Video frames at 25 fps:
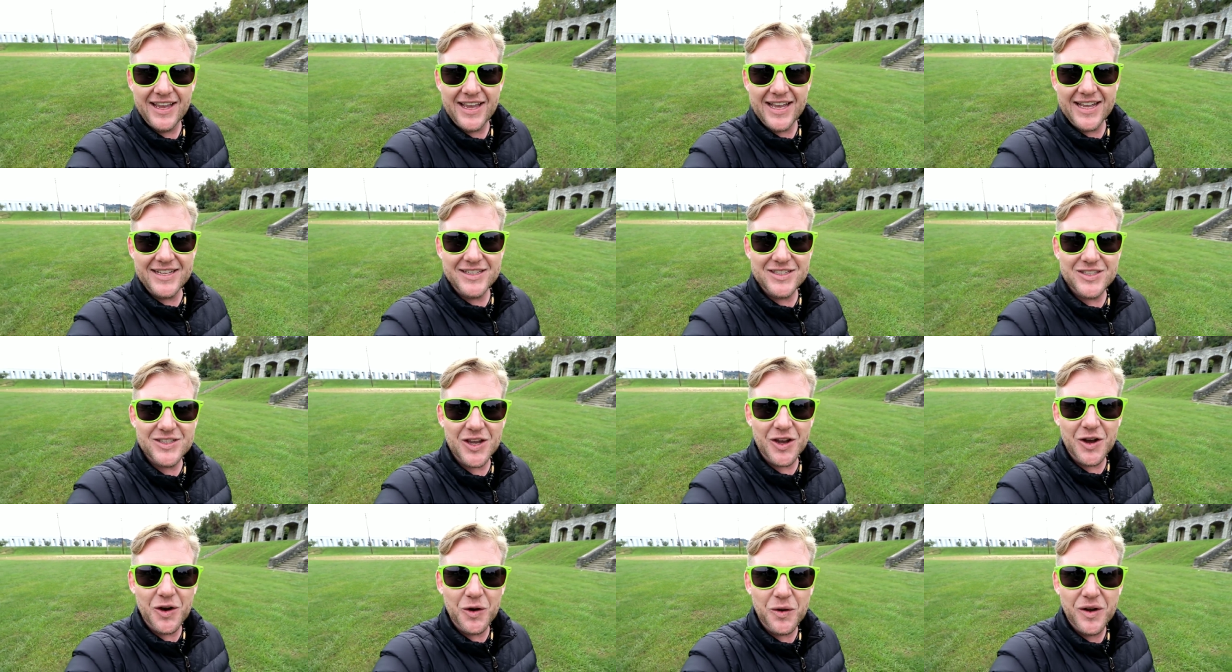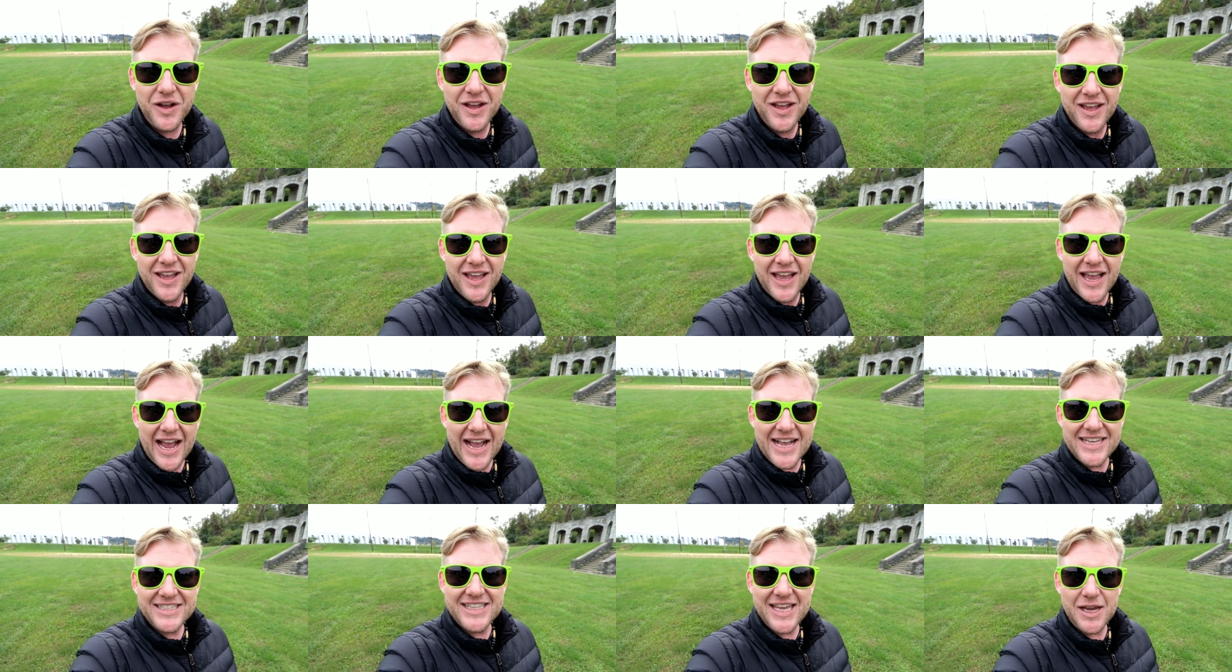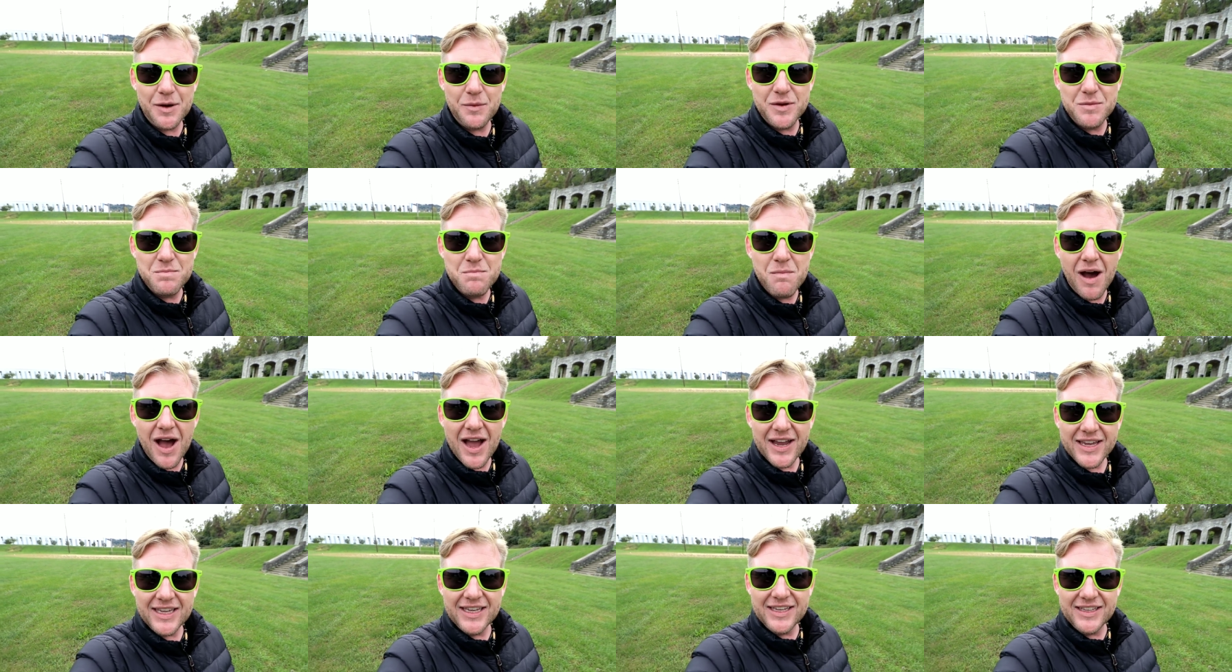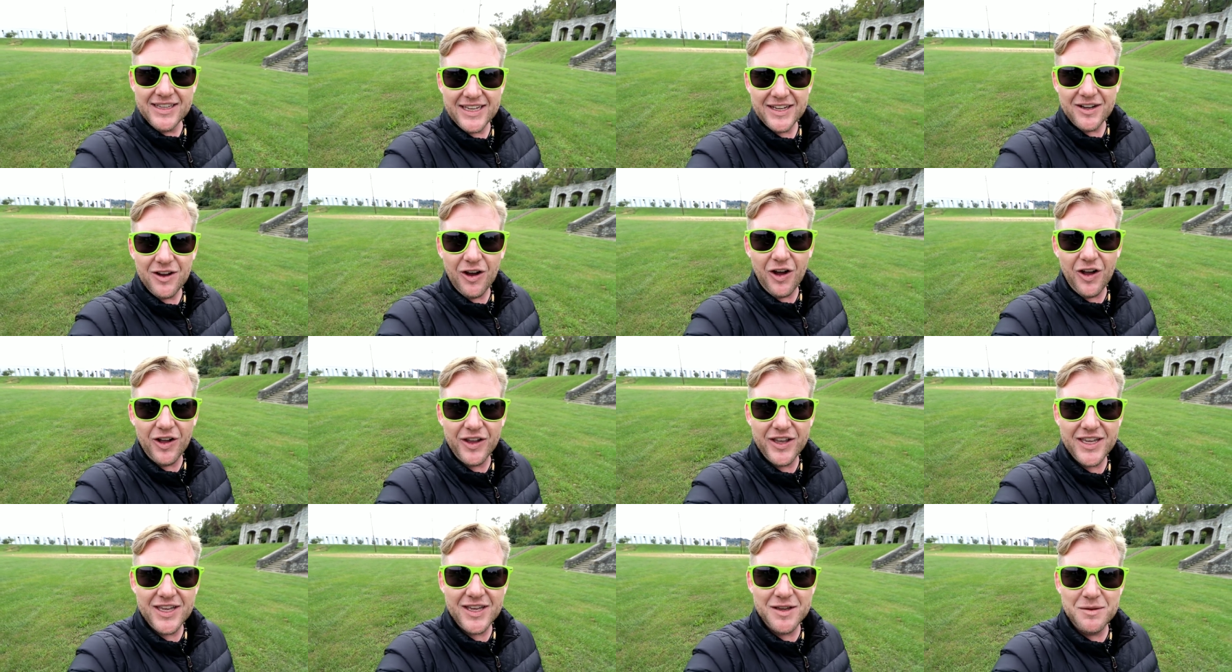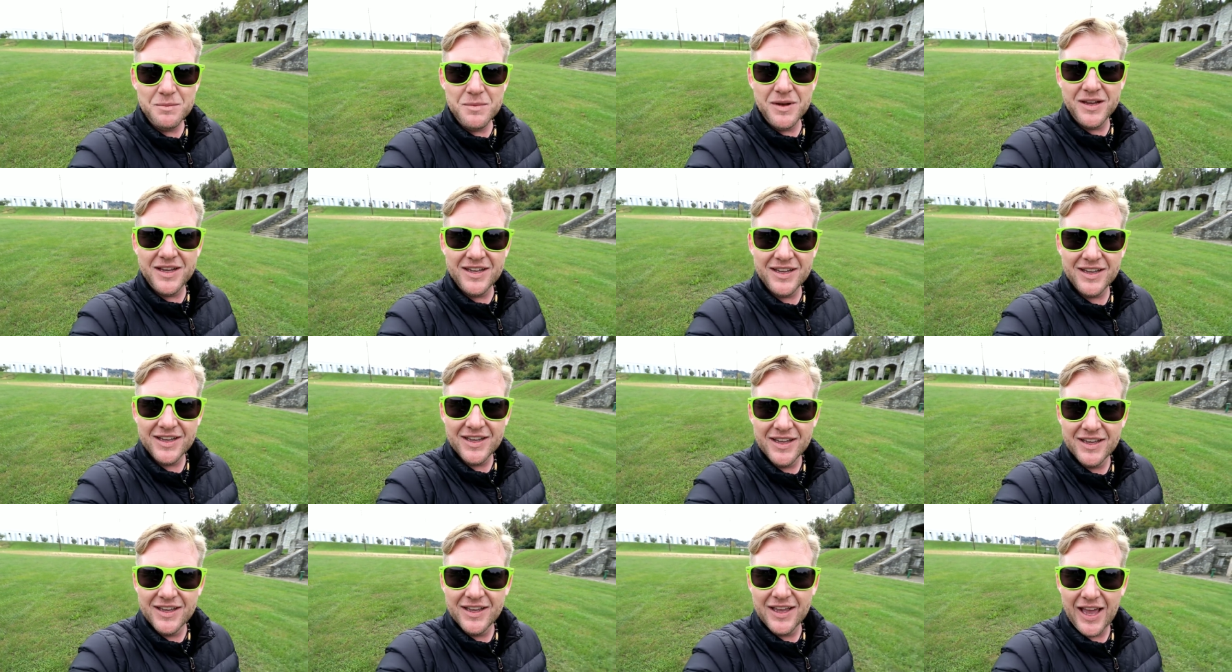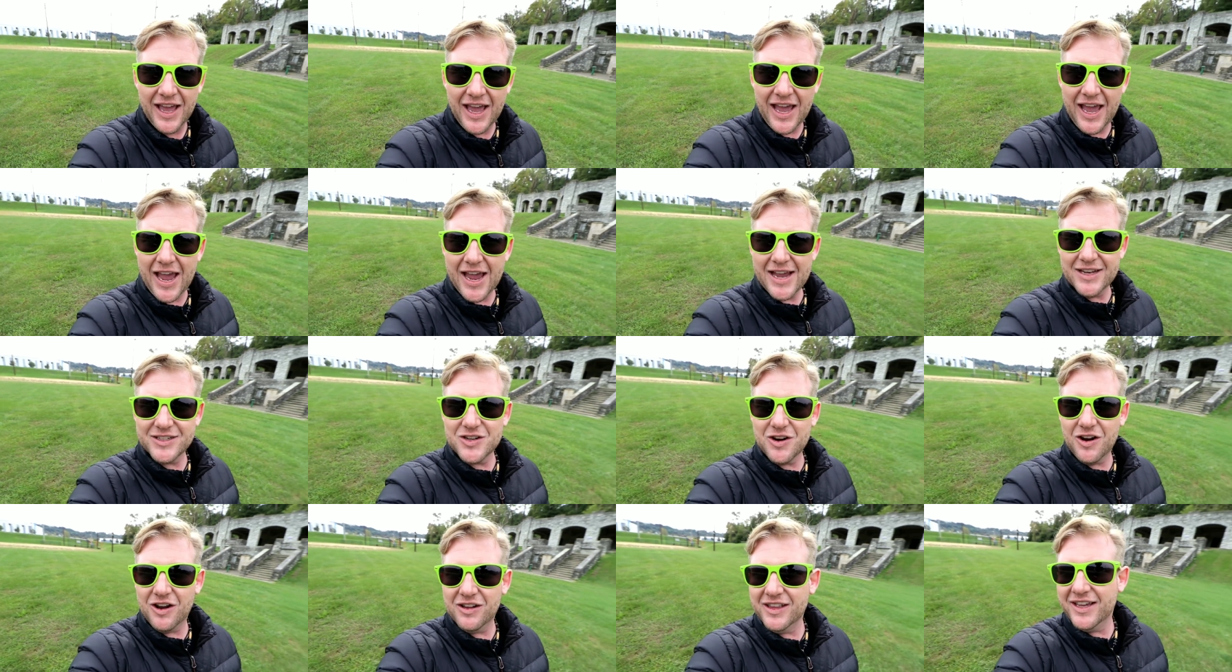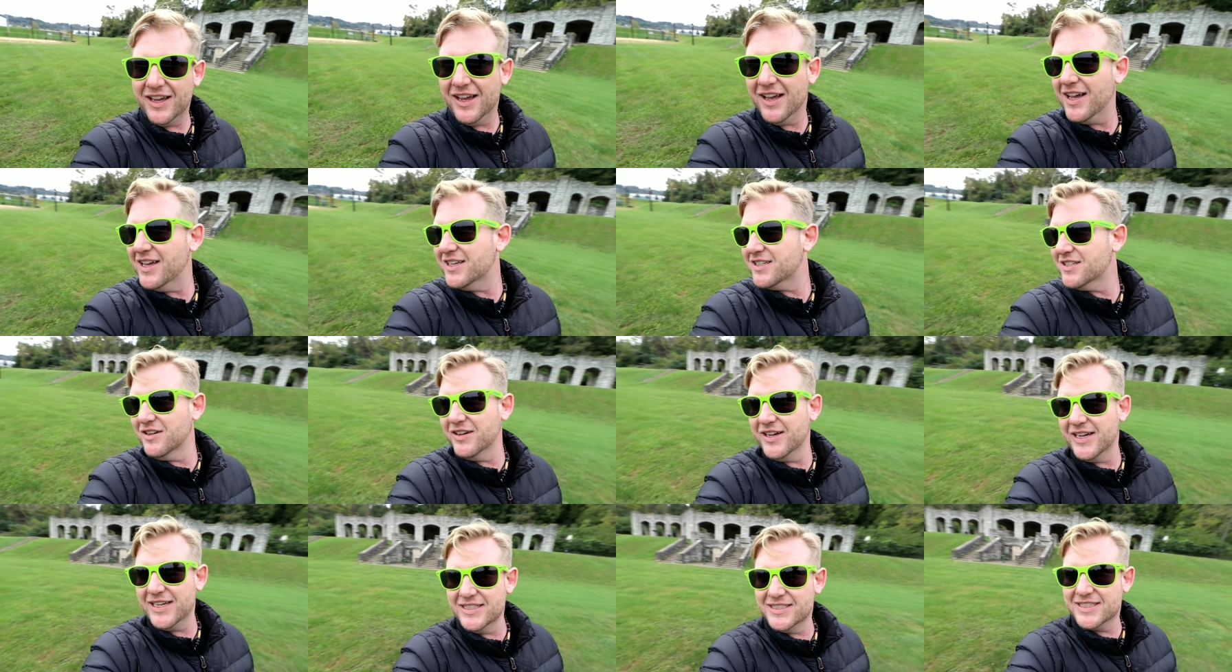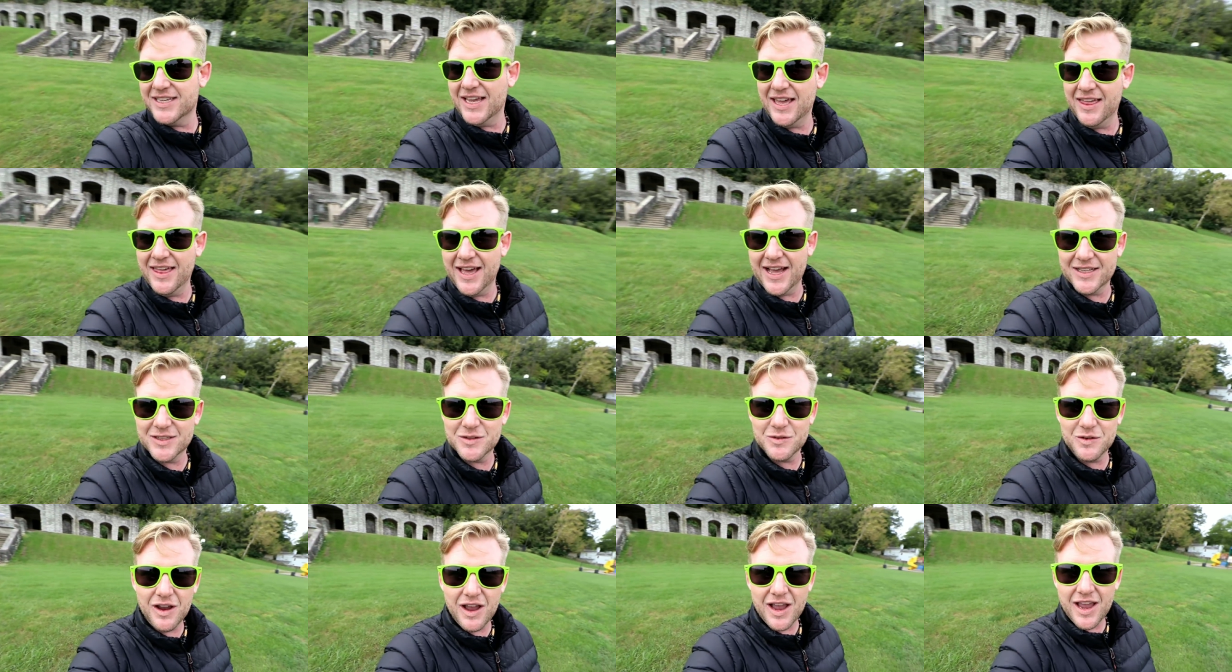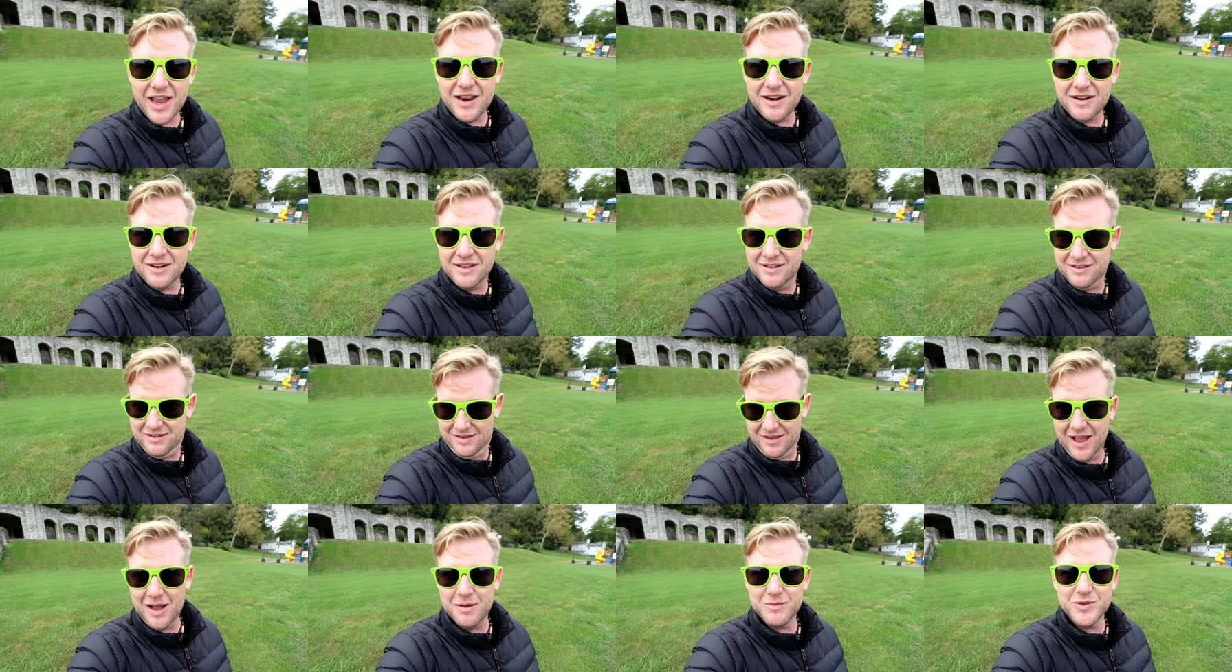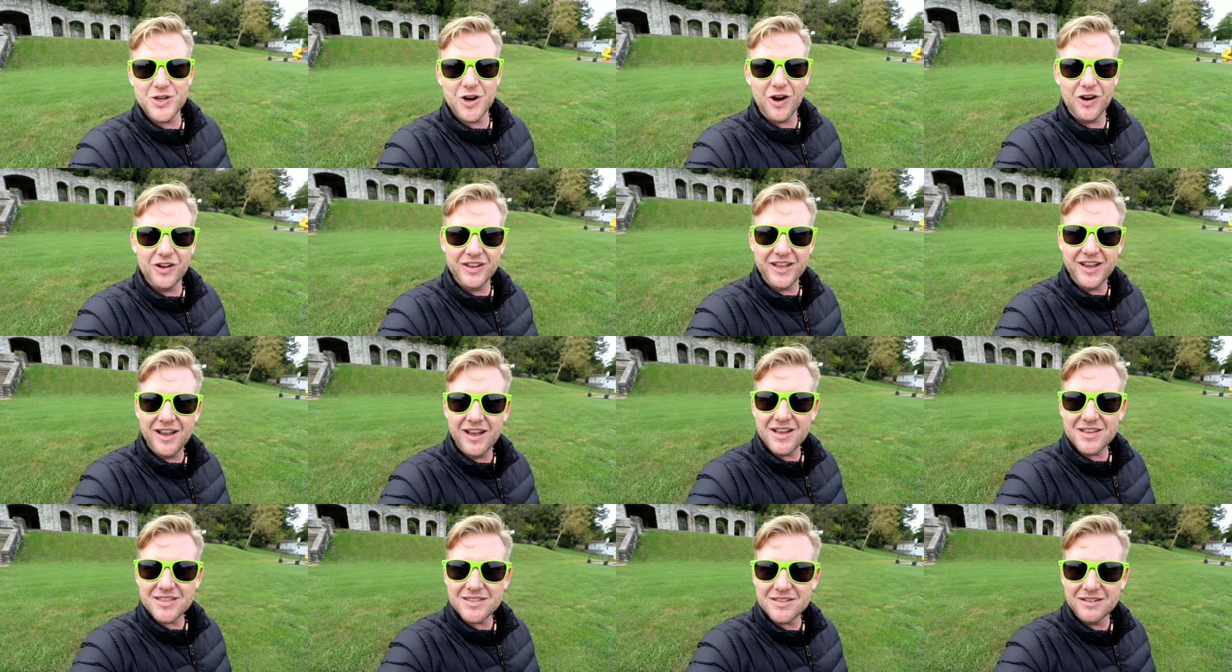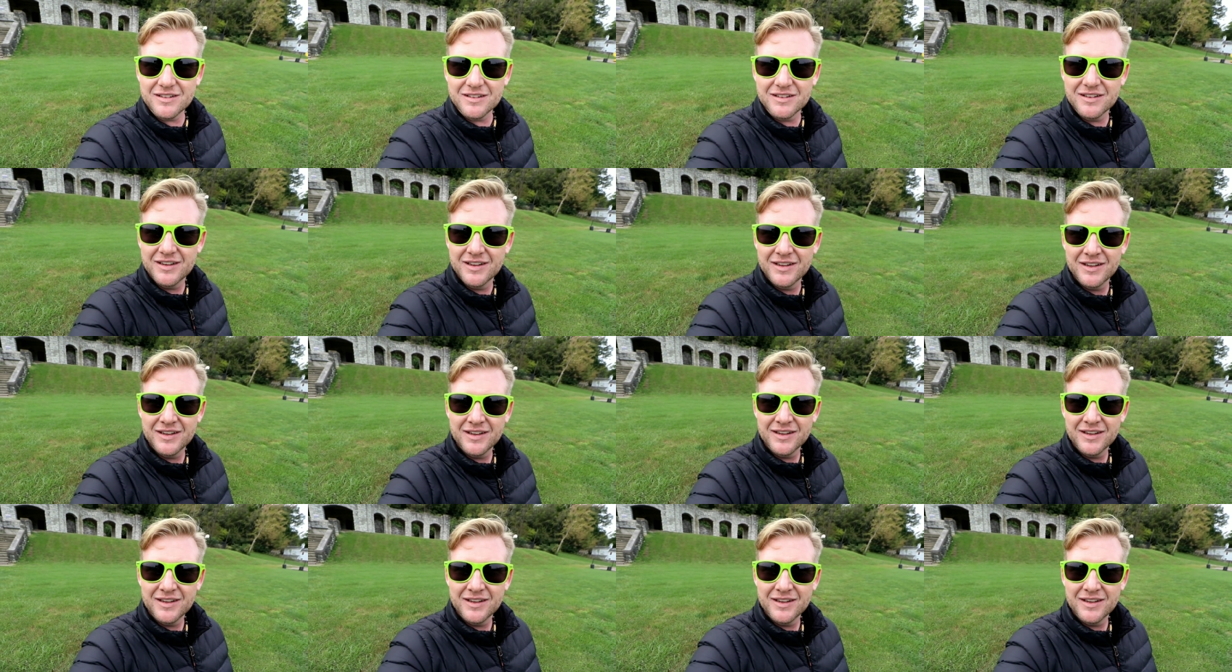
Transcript: And so as they would mockingly call him, hey Charlie Hustle, he'd say, that's right, I'm Charlie Hustle.